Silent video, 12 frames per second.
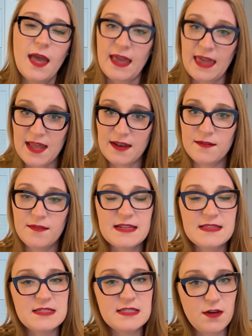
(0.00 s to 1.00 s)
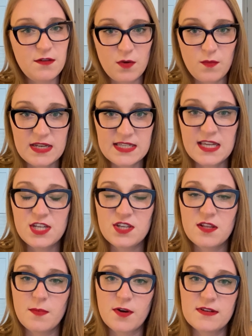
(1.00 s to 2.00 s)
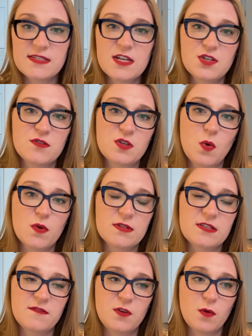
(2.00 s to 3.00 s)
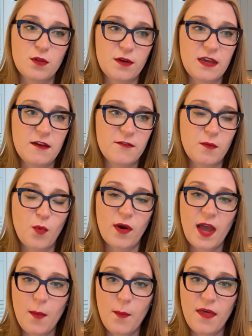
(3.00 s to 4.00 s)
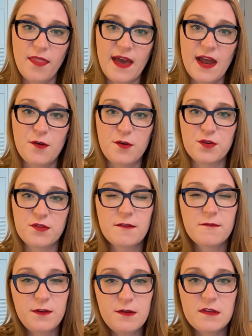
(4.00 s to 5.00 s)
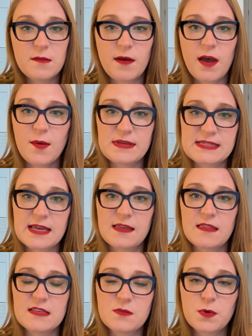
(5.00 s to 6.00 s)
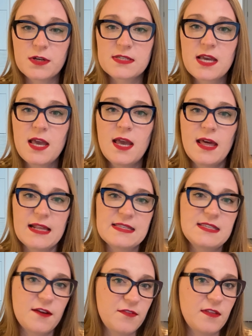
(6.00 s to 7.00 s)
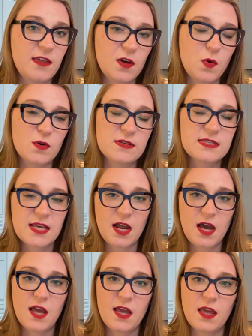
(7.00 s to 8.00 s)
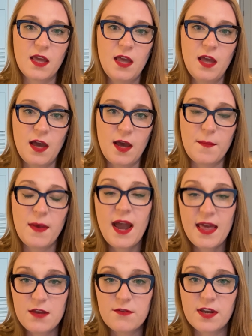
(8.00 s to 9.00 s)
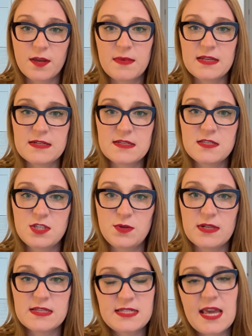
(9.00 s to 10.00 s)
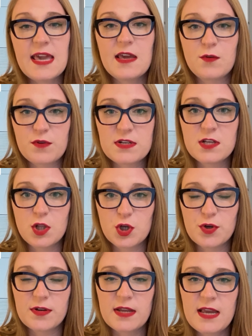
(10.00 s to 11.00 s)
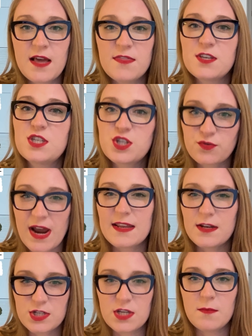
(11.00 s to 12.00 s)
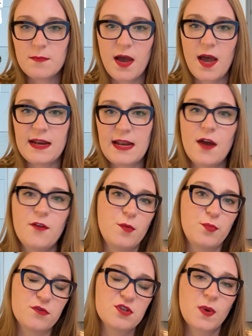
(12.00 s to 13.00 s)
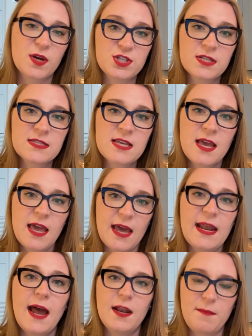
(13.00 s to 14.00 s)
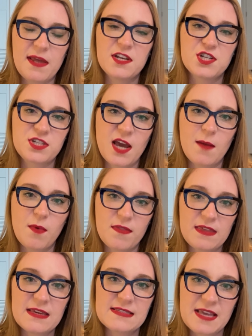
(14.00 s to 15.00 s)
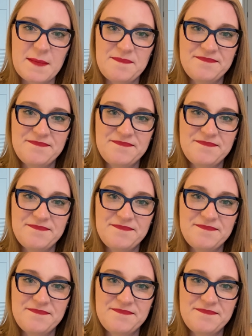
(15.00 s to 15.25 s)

Again, that's a skill that we teach in the Bar Essentials course. If you are looking for more help on that or you're confused about how exactly this works, that's definitely a course that I highly recommend students take in order to learn the strategy behind how to approach questions and how to manage time on the exam.